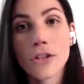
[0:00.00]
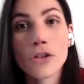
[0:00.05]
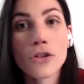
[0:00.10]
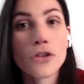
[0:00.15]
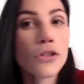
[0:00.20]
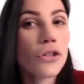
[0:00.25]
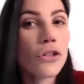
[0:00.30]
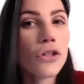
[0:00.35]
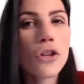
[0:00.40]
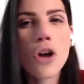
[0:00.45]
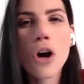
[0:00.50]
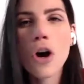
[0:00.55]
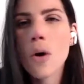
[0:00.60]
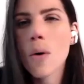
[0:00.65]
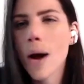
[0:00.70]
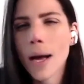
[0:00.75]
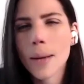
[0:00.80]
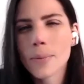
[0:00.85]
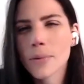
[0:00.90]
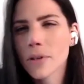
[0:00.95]
There's
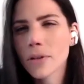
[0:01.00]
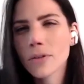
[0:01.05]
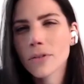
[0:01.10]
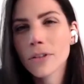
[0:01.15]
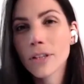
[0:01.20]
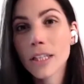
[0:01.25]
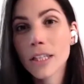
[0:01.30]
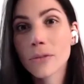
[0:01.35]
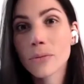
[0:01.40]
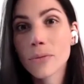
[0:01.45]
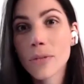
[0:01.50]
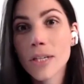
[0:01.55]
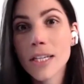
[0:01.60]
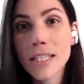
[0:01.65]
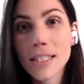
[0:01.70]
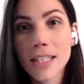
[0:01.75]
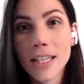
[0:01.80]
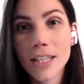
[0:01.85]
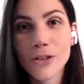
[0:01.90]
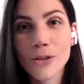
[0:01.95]
no absolutely
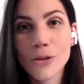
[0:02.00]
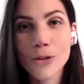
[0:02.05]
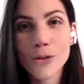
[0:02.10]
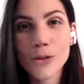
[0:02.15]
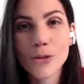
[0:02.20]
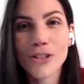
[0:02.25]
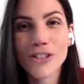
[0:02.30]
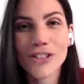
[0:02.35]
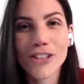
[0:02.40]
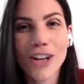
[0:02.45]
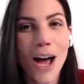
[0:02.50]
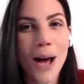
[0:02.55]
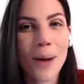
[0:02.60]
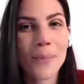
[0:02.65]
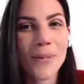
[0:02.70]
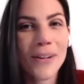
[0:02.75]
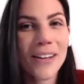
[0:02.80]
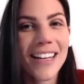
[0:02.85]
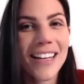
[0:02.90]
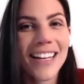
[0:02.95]
reason to you
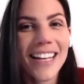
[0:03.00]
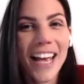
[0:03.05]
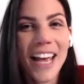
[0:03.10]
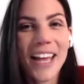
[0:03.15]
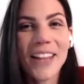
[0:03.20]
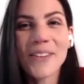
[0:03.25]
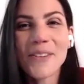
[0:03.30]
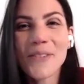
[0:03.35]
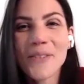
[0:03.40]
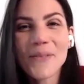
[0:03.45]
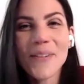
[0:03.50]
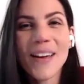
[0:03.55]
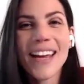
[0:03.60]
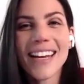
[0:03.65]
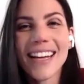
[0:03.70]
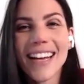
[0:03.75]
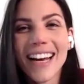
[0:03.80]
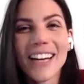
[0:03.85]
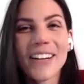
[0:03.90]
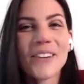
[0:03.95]
stop and you
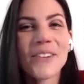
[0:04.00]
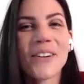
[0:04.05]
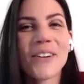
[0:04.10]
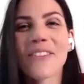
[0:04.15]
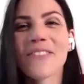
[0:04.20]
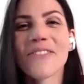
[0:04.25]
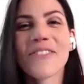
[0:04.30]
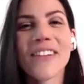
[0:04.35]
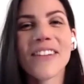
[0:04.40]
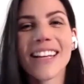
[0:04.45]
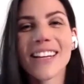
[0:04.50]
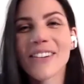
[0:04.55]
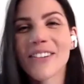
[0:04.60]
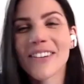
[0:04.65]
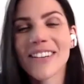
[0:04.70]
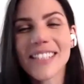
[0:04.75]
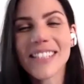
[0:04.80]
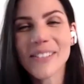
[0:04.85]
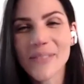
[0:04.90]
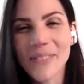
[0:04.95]
make a fit
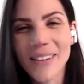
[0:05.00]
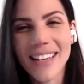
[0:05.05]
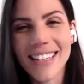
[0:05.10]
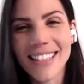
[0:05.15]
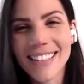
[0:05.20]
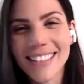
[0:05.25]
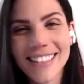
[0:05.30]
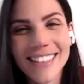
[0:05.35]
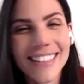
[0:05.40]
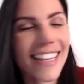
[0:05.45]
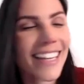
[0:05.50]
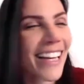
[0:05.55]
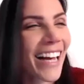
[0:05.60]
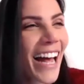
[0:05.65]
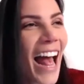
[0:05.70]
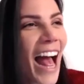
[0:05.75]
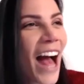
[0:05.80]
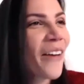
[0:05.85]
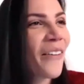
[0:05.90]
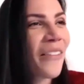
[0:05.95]
Christmas, like
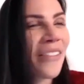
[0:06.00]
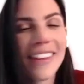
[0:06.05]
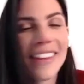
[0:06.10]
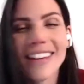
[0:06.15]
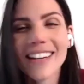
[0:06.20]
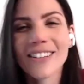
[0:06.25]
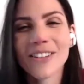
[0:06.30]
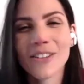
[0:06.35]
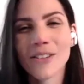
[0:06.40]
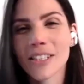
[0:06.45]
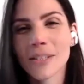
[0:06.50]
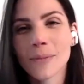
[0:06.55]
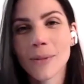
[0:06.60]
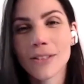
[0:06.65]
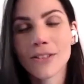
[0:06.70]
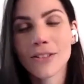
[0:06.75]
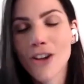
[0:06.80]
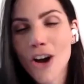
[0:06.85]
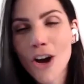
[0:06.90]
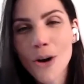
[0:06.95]
a healthier
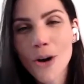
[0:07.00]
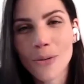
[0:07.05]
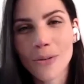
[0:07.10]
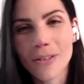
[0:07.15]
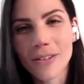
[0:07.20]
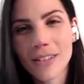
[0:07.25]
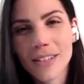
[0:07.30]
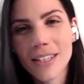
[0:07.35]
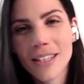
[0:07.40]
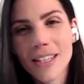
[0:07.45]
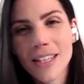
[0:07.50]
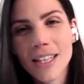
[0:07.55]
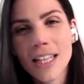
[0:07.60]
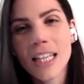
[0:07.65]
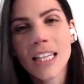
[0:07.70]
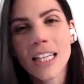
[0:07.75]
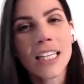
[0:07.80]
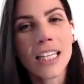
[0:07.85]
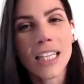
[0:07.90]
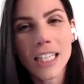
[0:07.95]
Christmas. No,
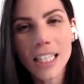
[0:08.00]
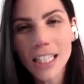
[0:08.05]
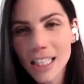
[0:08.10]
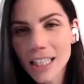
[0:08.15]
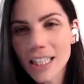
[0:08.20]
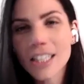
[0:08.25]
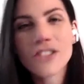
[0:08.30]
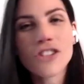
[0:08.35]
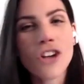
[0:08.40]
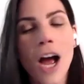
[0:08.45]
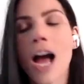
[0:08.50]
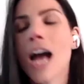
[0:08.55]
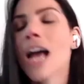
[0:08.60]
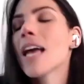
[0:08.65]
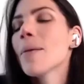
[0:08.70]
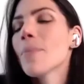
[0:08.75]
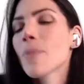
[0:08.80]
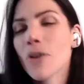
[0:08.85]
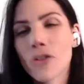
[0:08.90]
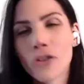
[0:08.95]
I
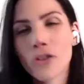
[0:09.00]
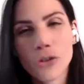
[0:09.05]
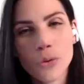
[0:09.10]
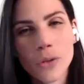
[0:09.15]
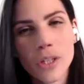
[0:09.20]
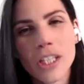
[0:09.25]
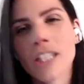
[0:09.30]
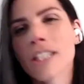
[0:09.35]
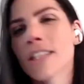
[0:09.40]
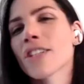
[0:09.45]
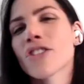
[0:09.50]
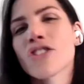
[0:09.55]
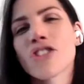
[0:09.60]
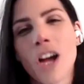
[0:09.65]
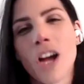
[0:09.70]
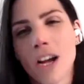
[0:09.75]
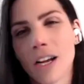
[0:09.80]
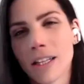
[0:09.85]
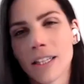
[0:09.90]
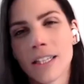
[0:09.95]
am going to eat the
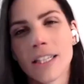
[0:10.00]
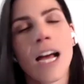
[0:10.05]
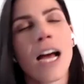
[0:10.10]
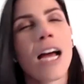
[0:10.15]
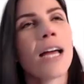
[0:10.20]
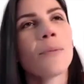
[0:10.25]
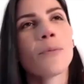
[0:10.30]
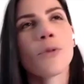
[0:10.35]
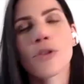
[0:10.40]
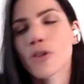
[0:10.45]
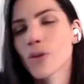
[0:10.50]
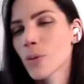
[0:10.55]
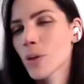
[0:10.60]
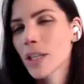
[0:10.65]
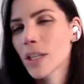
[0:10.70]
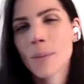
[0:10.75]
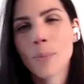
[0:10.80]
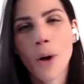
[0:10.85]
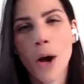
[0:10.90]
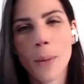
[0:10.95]
chocolate. I am going to
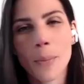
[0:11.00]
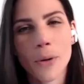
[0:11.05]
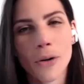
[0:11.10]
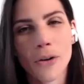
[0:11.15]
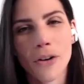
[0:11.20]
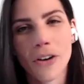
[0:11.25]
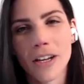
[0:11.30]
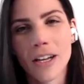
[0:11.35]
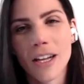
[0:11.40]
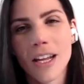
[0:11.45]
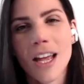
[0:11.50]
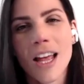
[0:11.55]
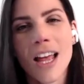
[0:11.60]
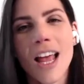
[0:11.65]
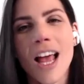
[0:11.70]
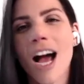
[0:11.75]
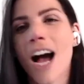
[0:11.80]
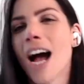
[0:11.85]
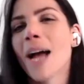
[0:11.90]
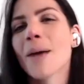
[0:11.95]
eat the popcorn.
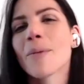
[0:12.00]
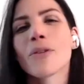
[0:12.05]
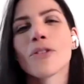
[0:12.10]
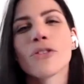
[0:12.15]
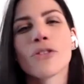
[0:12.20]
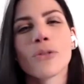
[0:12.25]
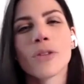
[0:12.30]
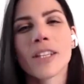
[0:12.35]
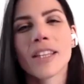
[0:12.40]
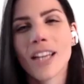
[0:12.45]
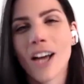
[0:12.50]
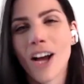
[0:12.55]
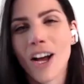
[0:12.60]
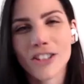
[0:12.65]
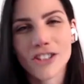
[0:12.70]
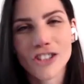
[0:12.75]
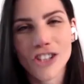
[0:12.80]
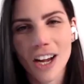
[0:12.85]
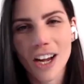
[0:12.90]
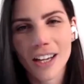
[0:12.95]
I'm going to eat the
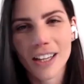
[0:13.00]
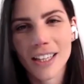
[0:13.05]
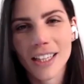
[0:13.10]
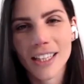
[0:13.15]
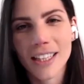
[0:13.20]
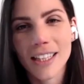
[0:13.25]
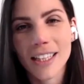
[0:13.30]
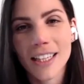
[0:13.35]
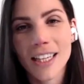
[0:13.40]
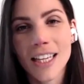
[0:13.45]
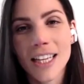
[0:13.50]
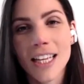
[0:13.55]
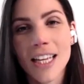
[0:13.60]
hot chocolate.